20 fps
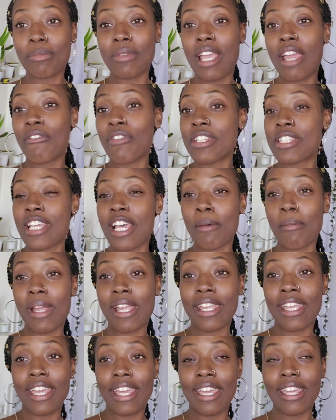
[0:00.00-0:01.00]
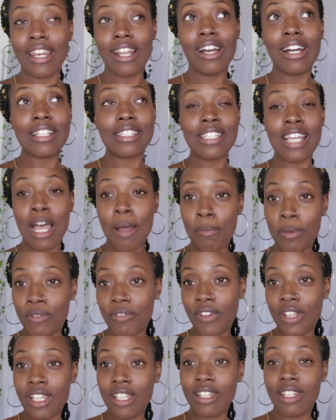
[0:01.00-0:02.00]
Every time I get on top
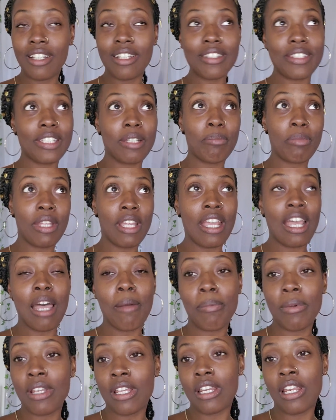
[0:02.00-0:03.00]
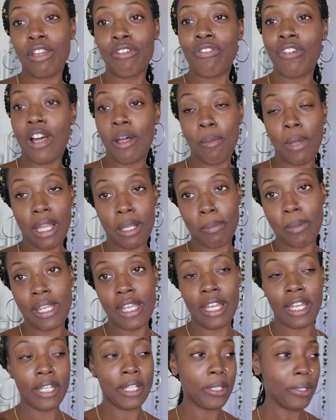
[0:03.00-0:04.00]
of it, something happened and I fall back
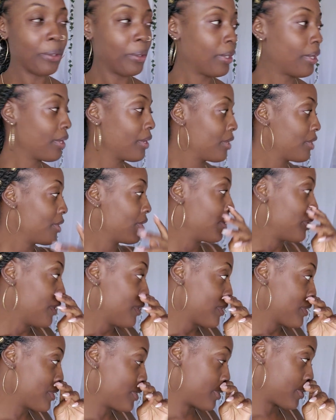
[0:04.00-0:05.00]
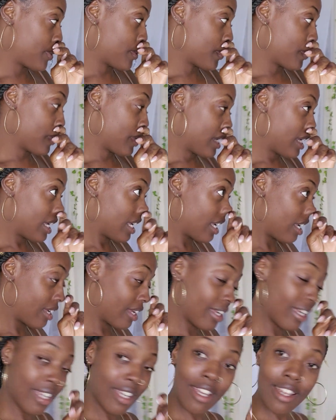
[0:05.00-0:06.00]
behind. So
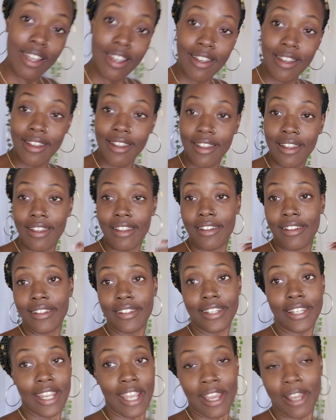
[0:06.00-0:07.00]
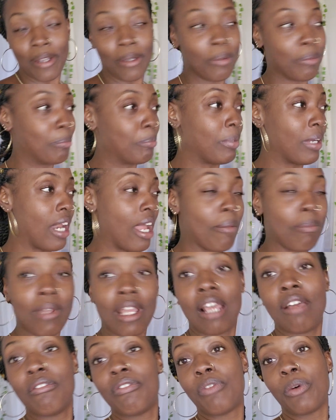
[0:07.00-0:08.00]
yeah, but I'm
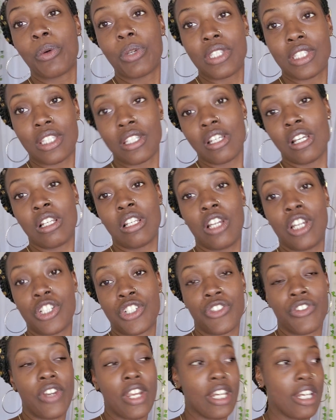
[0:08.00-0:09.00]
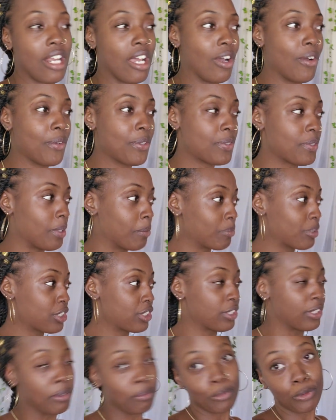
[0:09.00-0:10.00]
not focusing on laundry right now. So I'm
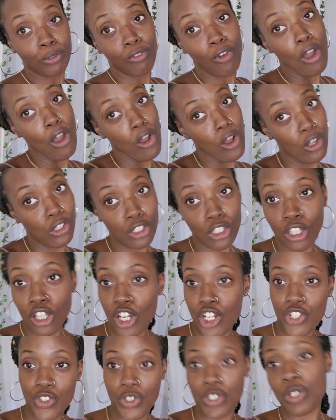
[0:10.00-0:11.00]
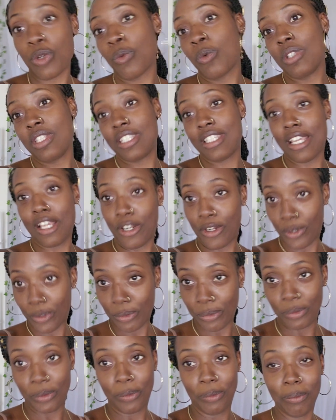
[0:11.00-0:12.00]
just gonna move all the laundry to one side of the
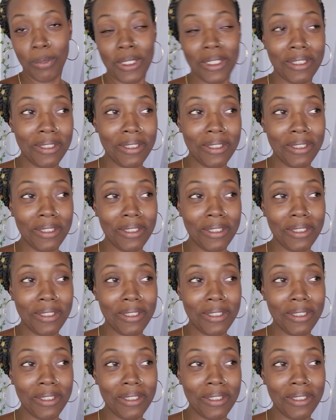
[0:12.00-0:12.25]
room,